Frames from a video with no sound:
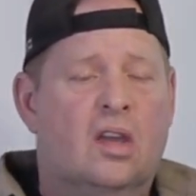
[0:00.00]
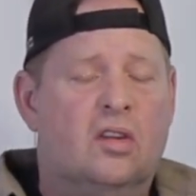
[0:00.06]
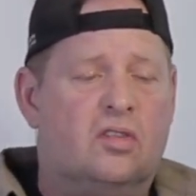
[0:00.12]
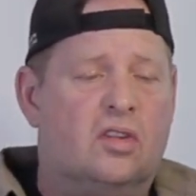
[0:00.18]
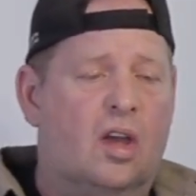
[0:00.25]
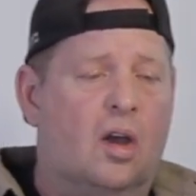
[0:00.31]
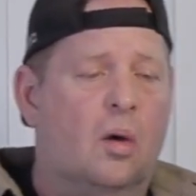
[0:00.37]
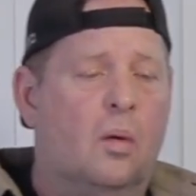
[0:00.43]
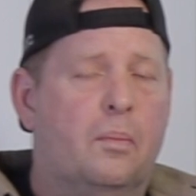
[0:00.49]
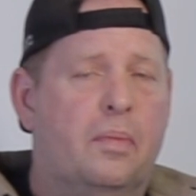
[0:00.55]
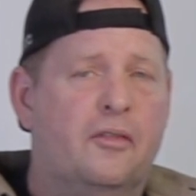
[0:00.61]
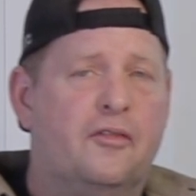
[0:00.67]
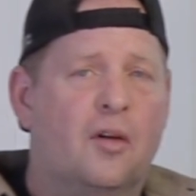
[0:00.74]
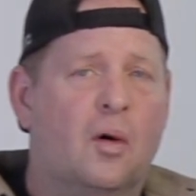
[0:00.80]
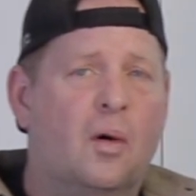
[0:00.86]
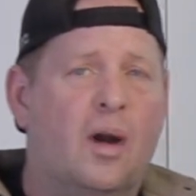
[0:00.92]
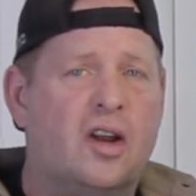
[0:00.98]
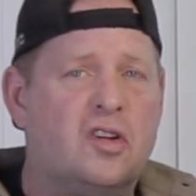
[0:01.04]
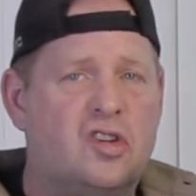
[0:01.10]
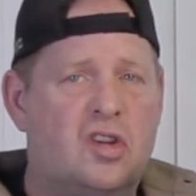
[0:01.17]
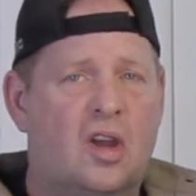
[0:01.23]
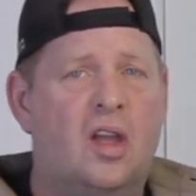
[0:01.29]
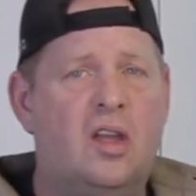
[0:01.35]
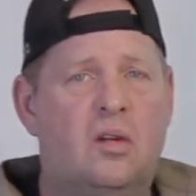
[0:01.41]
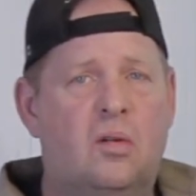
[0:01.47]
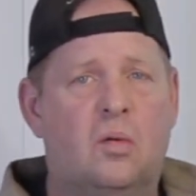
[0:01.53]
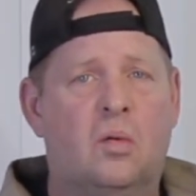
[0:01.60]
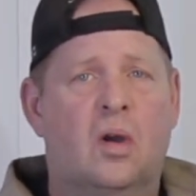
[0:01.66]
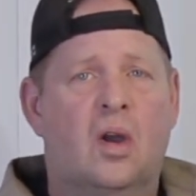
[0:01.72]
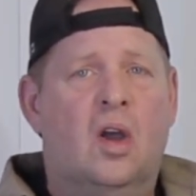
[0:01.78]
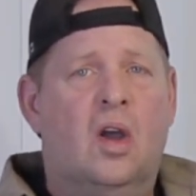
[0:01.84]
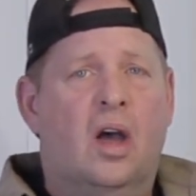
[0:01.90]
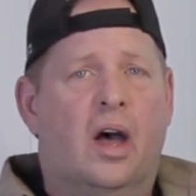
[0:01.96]
So before I show you
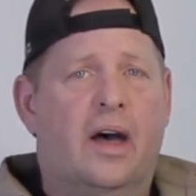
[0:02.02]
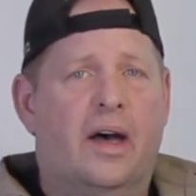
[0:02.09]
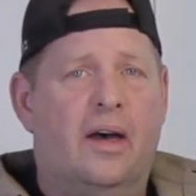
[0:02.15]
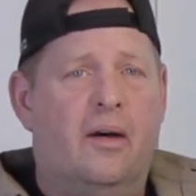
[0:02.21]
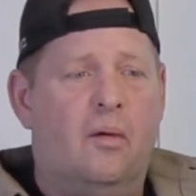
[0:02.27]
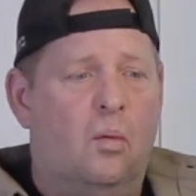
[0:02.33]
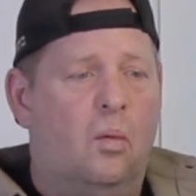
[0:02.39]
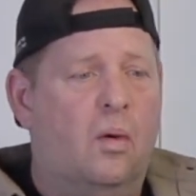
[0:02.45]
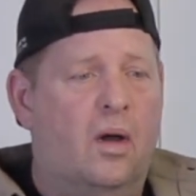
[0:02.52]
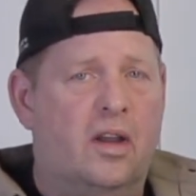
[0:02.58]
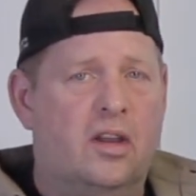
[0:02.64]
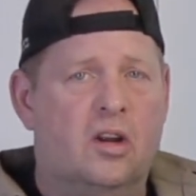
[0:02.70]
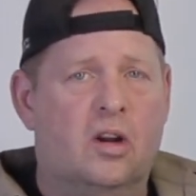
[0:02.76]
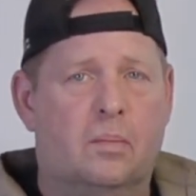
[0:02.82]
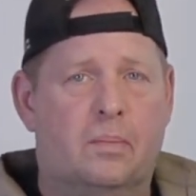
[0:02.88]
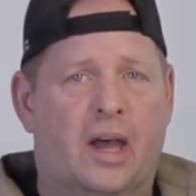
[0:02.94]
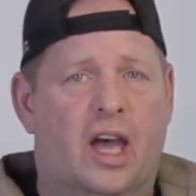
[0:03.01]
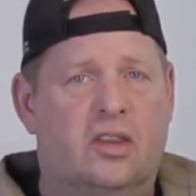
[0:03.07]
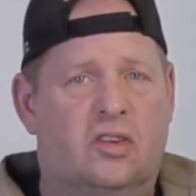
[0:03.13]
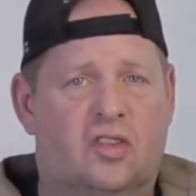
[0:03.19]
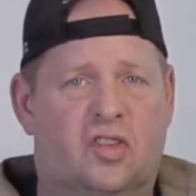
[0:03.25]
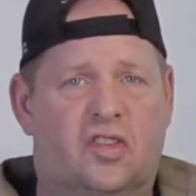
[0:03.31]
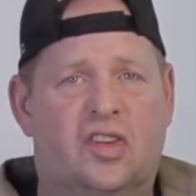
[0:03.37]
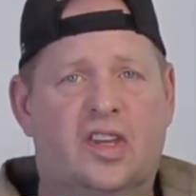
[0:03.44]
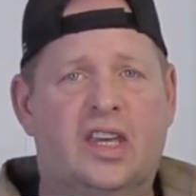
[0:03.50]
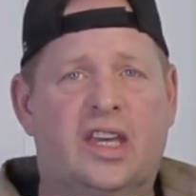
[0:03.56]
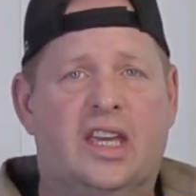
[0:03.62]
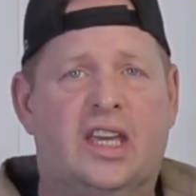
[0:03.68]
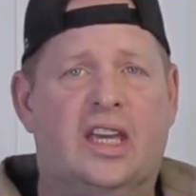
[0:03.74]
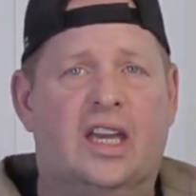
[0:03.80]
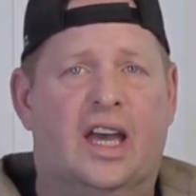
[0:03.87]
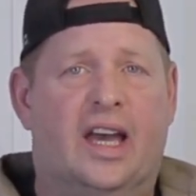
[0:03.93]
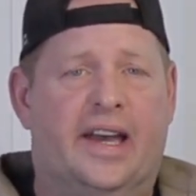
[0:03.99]
what you're about to see,